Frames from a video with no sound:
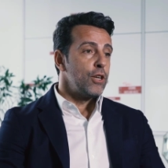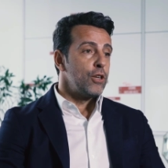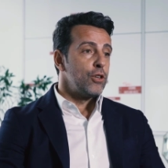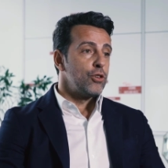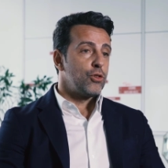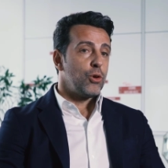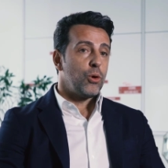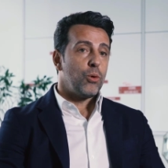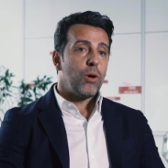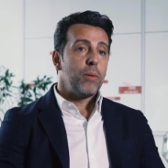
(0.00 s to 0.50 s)

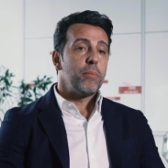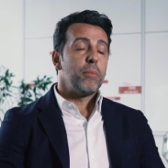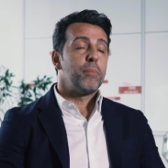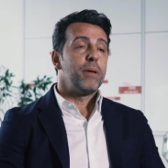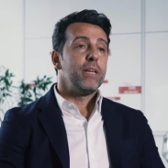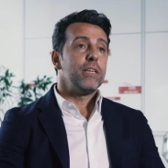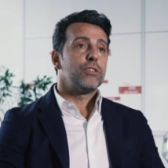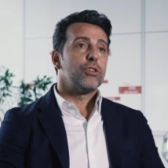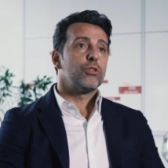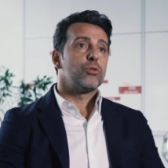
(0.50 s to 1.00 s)
So I'm
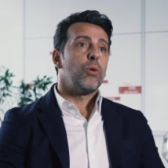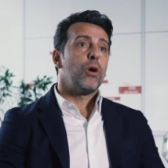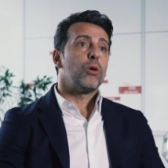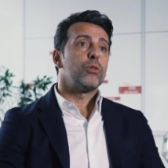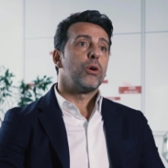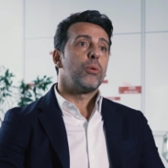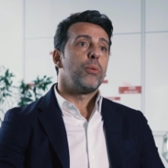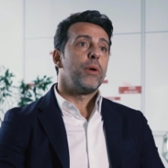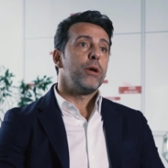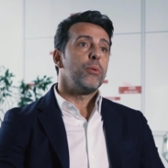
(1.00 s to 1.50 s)
pleased as well
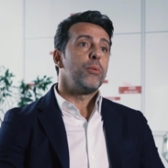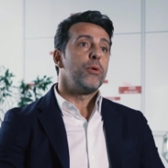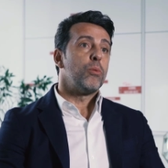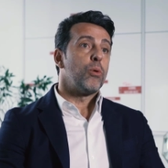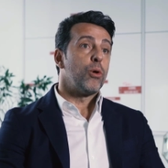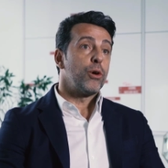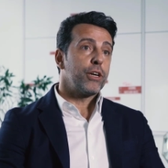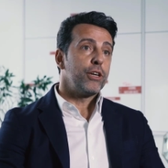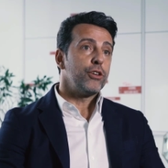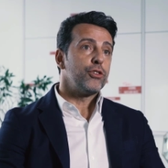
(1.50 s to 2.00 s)
the way we're
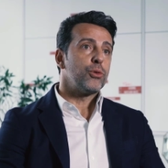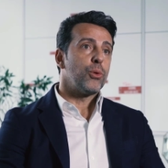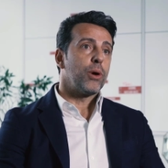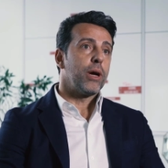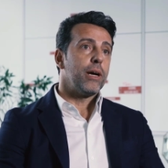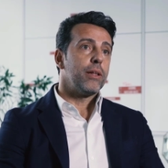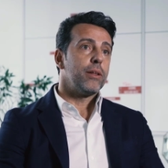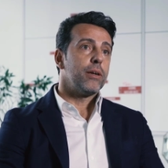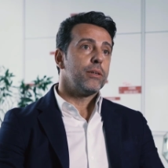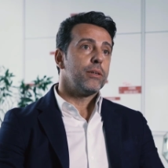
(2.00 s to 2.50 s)
working
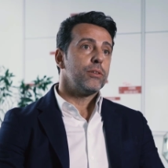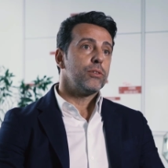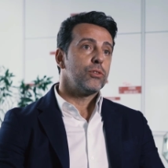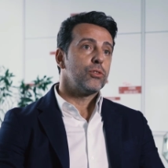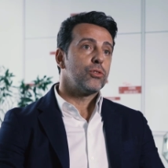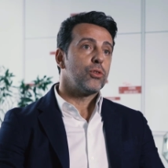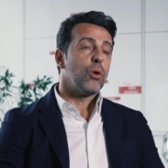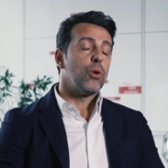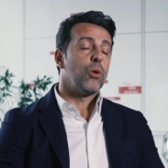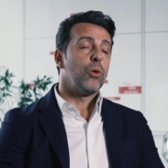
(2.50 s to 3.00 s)
together.
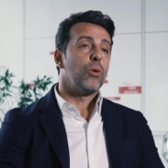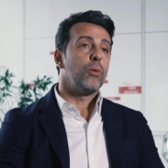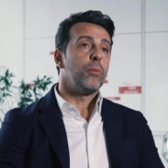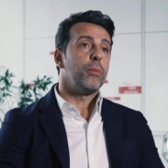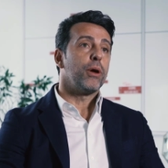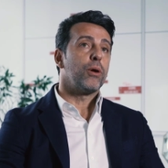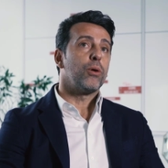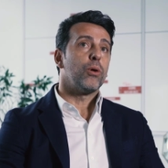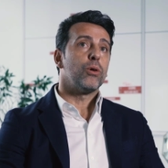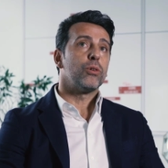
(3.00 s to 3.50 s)
So
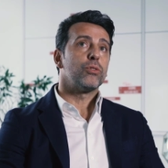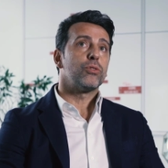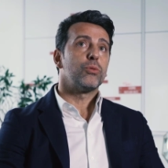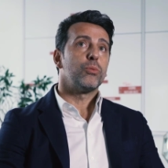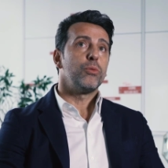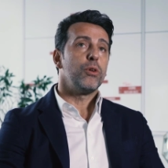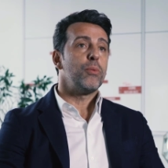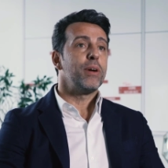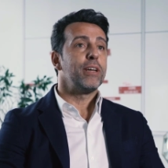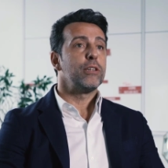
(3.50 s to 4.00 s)
because
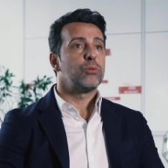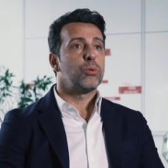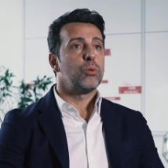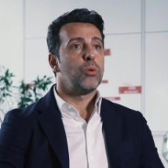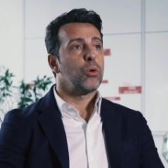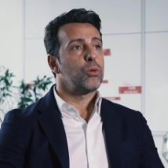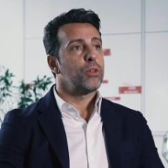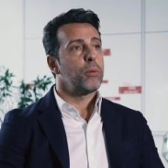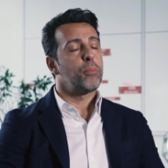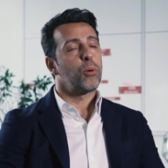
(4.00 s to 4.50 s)
we went through
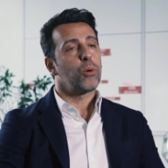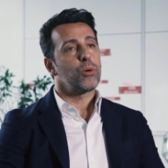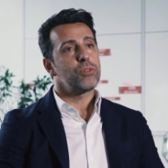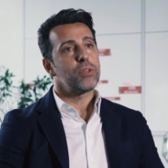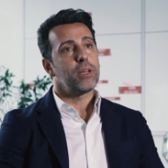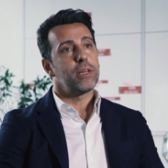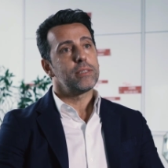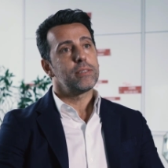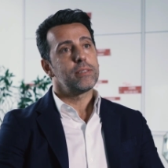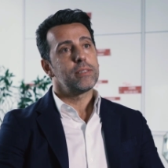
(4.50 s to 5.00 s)
all the
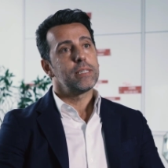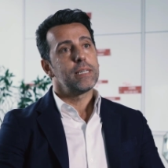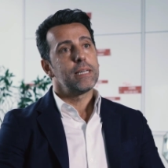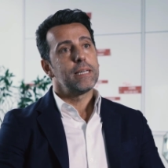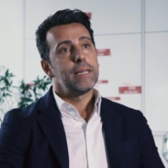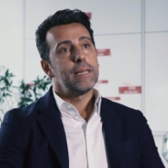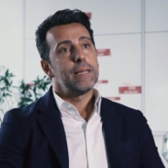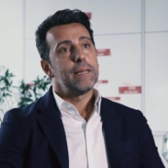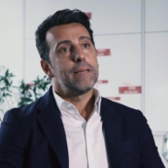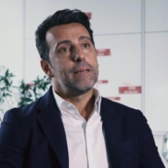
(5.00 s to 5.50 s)
process
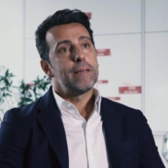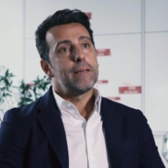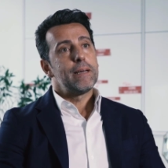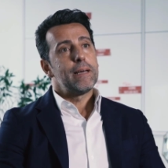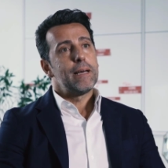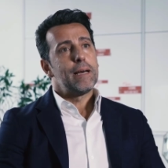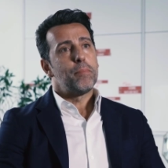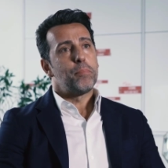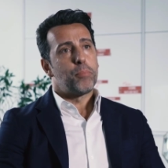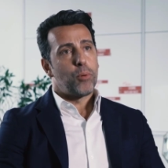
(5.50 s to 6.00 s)

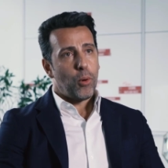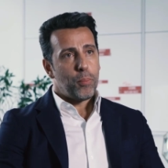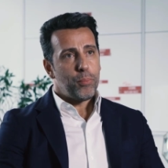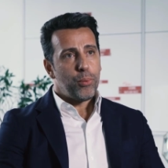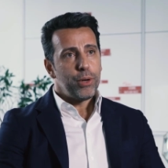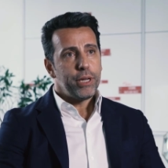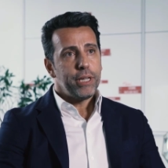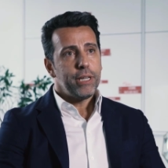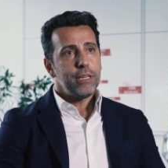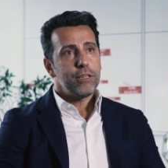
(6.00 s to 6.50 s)
uh,
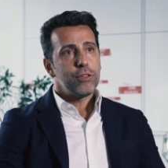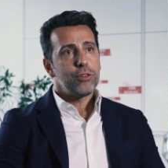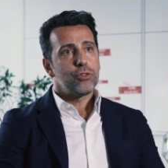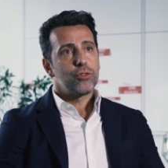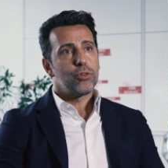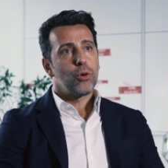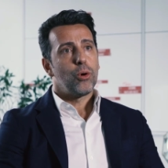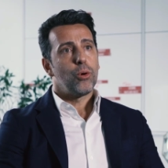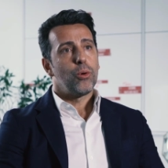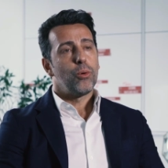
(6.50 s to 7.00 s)
properly.
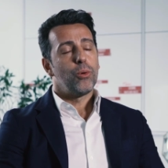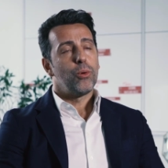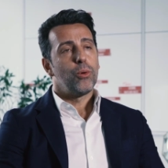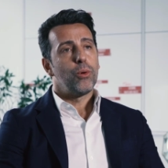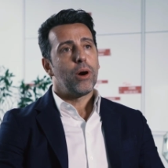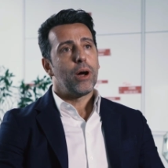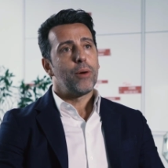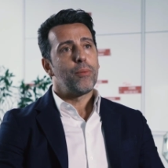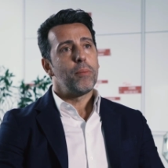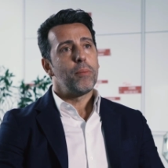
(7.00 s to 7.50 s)

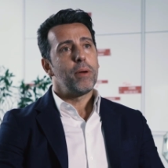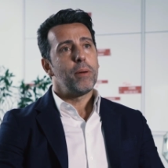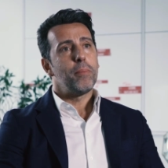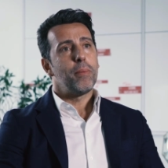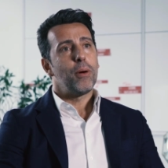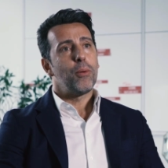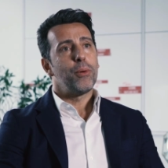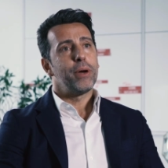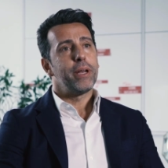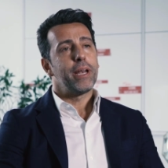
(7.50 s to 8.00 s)
So I
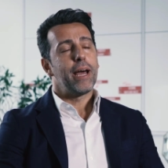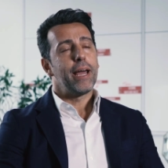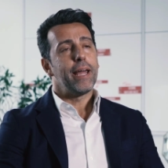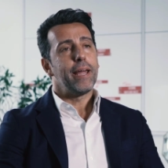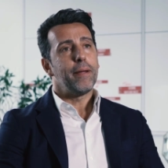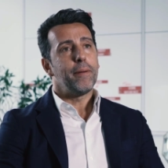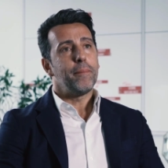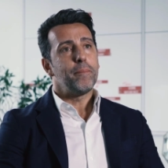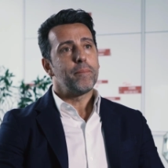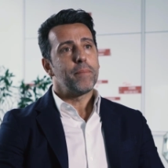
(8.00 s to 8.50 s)
remember when
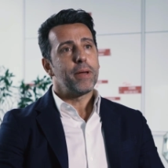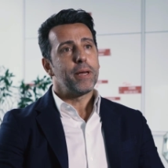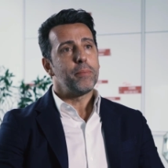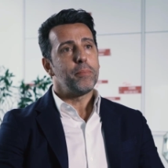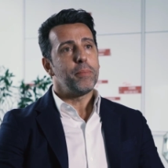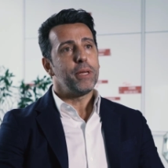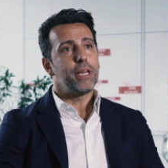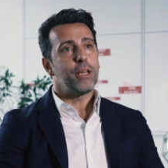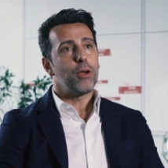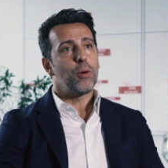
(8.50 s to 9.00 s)
I and
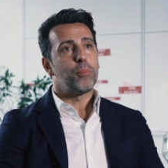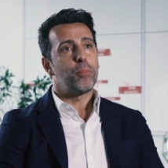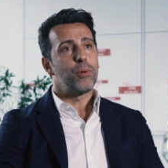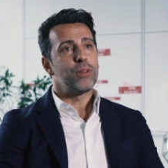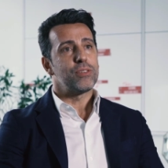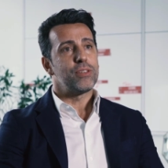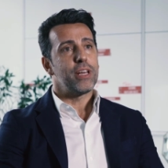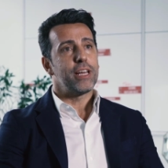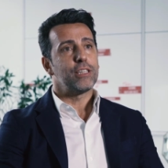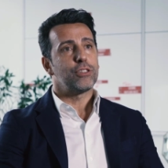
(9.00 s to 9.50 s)
Mikel
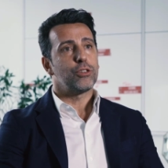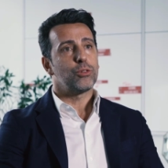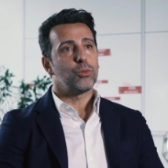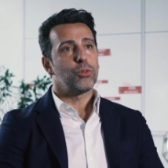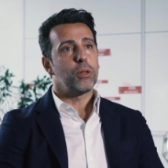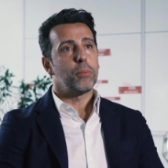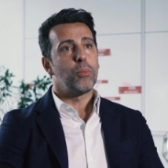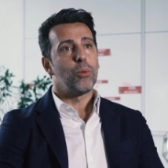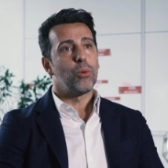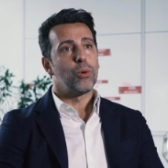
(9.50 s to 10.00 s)
presented to
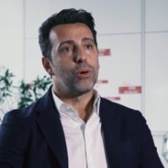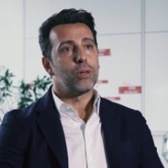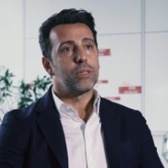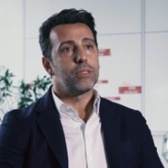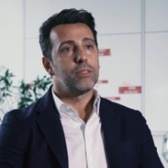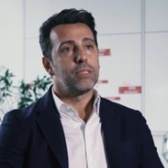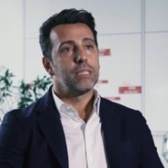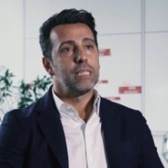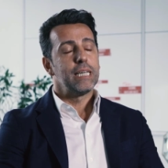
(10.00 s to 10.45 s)
the board